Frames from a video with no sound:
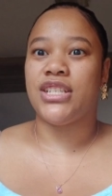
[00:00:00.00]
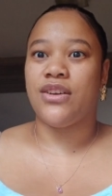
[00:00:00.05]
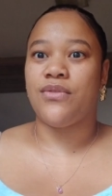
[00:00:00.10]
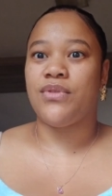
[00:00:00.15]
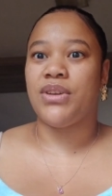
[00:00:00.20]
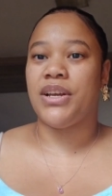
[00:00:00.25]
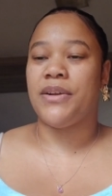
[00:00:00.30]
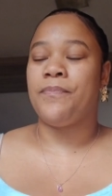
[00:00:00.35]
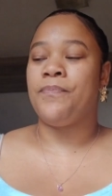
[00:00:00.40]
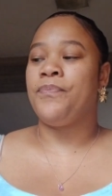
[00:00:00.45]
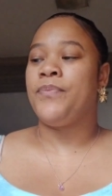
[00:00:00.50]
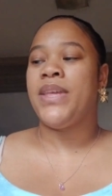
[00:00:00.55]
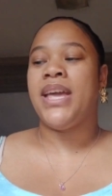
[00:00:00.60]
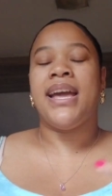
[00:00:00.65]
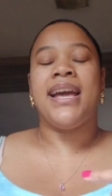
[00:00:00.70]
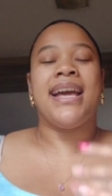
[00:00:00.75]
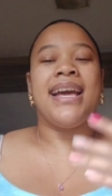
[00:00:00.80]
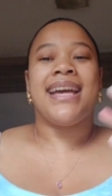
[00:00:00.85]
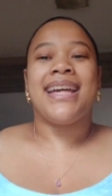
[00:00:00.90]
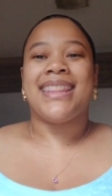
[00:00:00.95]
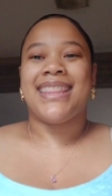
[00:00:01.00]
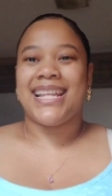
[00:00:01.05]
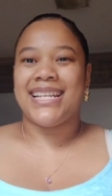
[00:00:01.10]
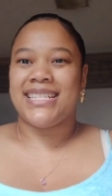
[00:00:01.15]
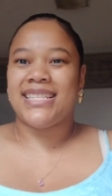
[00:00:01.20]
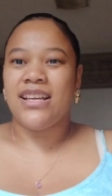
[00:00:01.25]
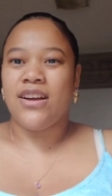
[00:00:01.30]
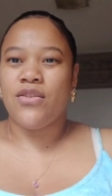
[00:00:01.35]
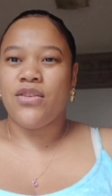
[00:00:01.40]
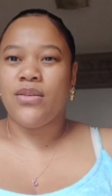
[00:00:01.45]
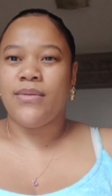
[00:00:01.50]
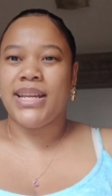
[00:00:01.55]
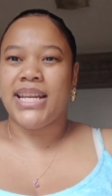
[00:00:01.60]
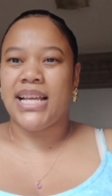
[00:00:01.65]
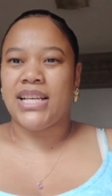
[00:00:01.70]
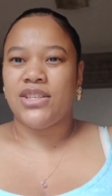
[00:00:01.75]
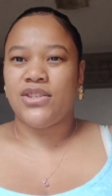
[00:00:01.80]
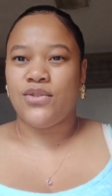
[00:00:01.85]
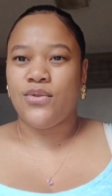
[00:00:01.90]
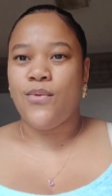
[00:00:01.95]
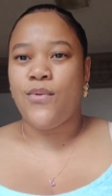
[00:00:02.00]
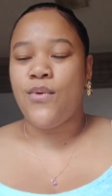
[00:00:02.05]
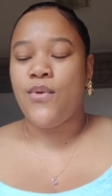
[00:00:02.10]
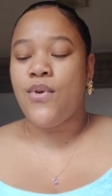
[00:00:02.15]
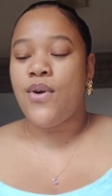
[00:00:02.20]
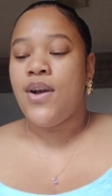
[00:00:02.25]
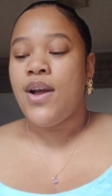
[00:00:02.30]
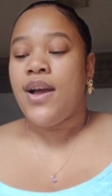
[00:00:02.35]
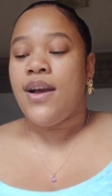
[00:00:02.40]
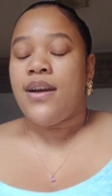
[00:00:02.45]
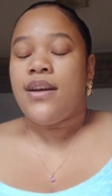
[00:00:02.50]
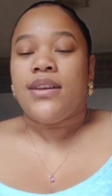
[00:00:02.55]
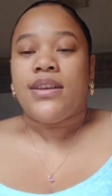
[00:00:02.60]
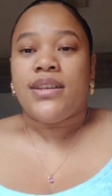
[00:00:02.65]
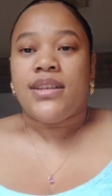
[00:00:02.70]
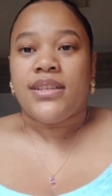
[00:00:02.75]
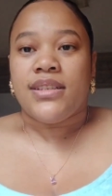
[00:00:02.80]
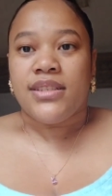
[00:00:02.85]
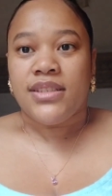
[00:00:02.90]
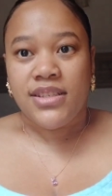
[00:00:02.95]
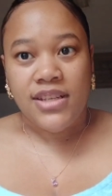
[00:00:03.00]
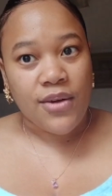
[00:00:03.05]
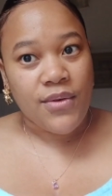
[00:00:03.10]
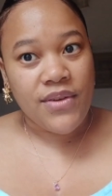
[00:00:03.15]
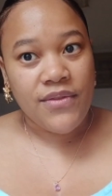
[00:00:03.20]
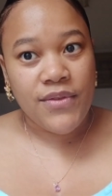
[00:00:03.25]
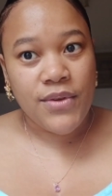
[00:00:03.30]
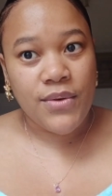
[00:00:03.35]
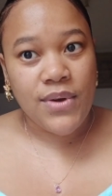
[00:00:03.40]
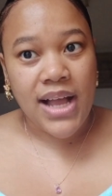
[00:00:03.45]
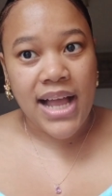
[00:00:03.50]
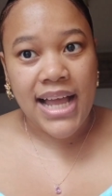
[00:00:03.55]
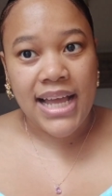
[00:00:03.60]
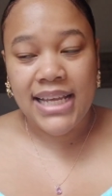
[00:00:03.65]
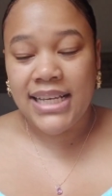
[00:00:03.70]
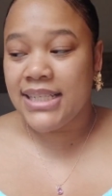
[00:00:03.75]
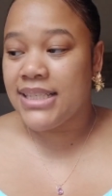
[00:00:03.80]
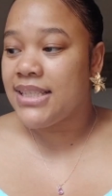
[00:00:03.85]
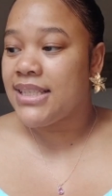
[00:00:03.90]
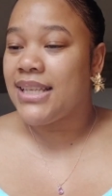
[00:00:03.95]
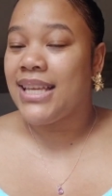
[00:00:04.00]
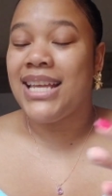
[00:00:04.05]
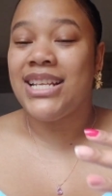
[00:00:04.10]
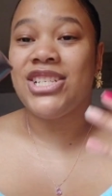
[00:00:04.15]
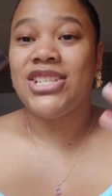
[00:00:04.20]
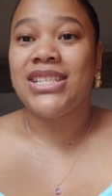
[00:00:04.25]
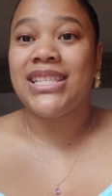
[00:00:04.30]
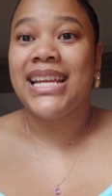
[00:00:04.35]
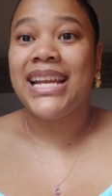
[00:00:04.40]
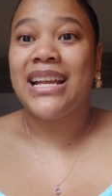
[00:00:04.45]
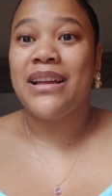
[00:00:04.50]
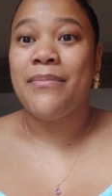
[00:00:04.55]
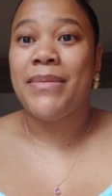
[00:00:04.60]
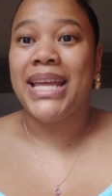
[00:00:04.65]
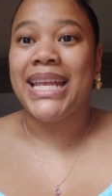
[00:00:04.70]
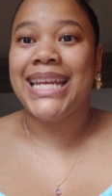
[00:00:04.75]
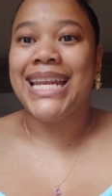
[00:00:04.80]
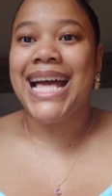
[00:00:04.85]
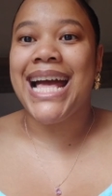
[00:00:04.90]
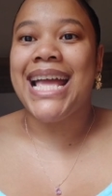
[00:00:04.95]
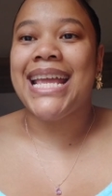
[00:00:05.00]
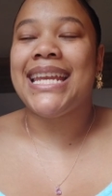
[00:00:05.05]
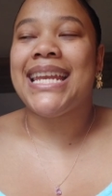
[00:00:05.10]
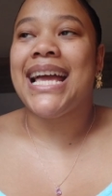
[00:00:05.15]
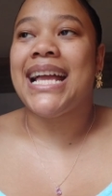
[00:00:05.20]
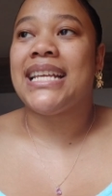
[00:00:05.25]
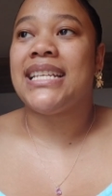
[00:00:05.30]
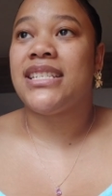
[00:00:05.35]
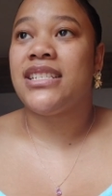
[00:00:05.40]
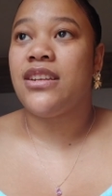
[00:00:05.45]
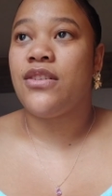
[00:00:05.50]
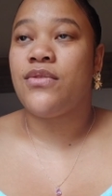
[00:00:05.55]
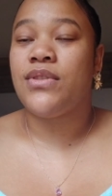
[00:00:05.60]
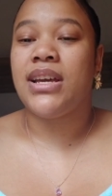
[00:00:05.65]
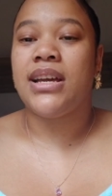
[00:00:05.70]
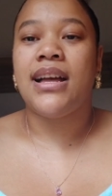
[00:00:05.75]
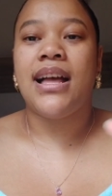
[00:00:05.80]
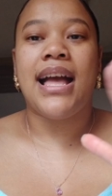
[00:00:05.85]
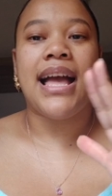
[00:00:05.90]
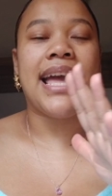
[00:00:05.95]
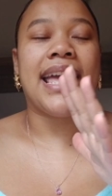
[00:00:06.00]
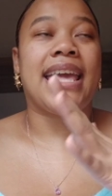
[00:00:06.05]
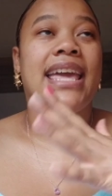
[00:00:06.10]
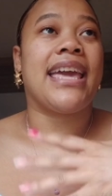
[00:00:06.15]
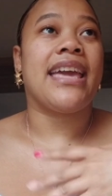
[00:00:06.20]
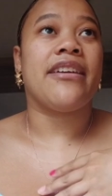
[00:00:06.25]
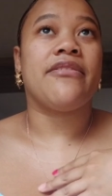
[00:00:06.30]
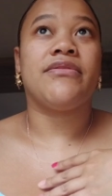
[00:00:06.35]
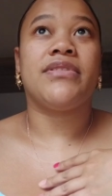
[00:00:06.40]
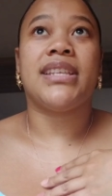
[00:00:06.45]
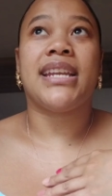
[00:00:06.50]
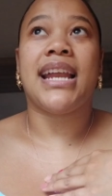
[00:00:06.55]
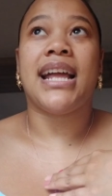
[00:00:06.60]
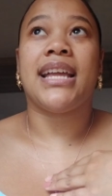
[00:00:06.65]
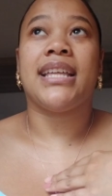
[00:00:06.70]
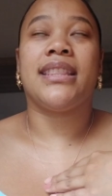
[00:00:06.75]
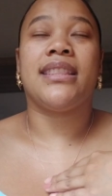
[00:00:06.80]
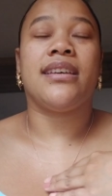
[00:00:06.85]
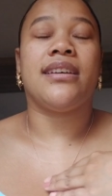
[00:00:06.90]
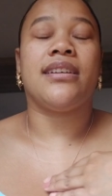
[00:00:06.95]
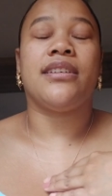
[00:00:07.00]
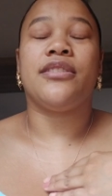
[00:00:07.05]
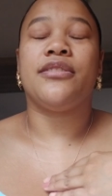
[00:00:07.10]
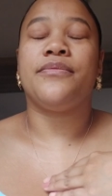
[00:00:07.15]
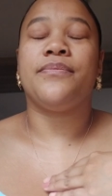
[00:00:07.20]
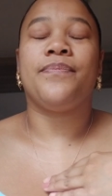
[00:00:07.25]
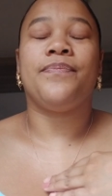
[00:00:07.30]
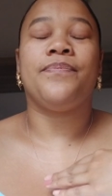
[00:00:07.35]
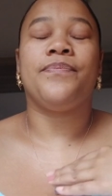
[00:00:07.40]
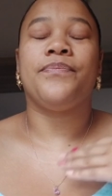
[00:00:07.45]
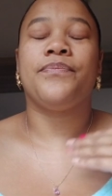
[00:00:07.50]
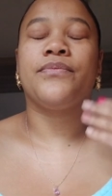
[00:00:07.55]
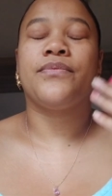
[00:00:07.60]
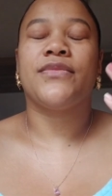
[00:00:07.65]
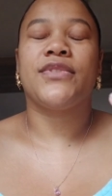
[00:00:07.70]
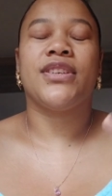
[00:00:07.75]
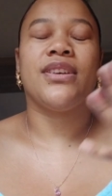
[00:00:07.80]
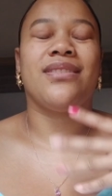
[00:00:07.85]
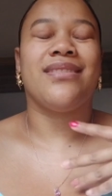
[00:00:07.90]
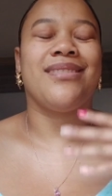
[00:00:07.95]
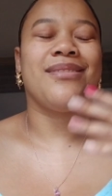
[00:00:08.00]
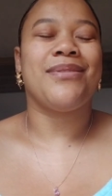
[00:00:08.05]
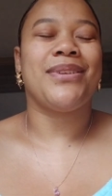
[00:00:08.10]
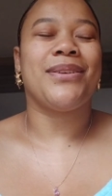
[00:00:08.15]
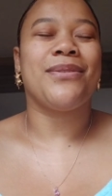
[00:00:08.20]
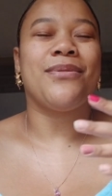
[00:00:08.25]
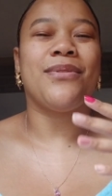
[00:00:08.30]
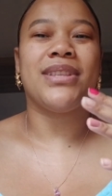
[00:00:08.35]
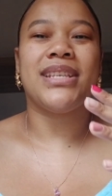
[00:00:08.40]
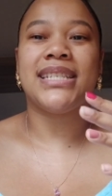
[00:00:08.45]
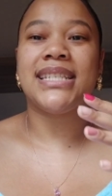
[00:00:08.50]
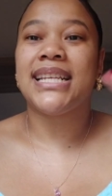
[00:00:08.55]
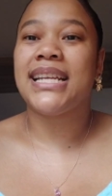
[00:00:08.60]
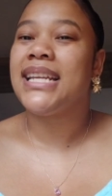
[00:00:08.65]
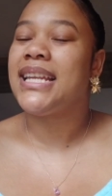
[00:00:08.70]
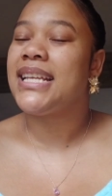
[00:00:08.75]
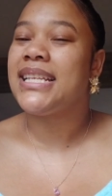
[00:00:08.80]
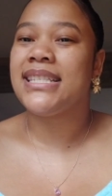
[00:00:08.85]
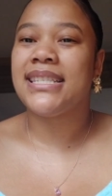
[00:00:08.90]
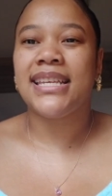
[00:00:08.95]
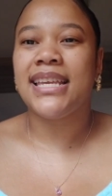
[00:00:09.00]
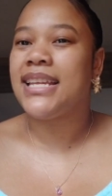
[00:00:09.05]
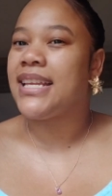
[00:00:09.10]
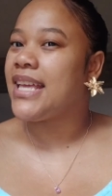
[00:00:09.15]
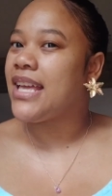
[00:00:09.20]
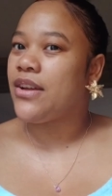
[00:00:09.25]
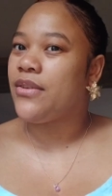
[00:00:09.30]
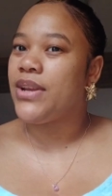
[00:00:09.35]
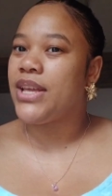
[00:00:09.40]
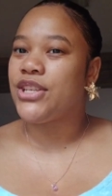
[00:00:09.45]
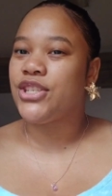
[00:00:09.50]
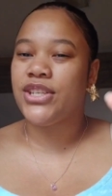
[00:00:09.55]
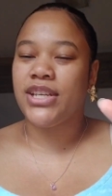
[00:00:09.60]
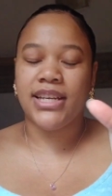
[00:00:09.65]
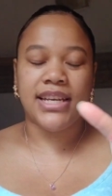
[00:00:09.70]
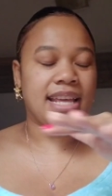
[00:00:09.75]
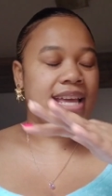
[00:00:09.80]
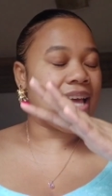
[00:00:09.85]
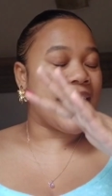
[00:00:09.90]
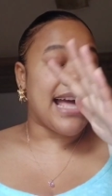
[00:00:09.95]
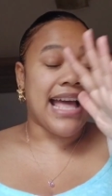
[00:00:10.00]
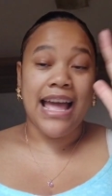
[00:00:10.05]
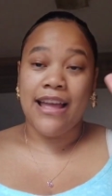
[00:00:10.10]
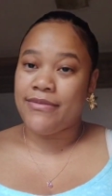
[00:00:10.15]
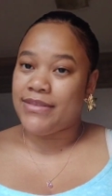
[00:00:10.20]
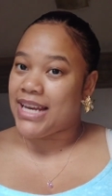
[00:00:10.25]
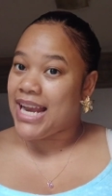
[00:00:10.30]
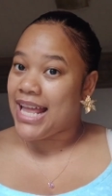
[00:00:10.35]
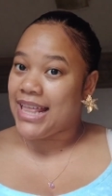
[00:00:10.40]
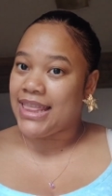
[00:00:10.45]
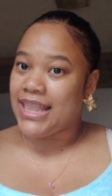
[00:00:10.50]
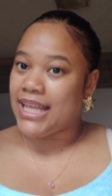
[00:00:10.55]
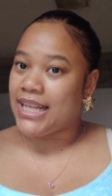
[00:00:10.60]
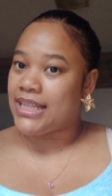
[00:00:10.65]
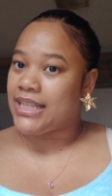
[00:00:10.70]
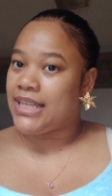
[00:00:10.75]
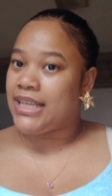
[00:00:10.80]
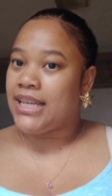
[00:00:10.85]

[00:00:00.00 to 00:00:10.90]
toner. That's the only one I saw. So if you guys can just recommend a nice toner, I have tried the, what do you call this, Click Skincare Collection. I've tried it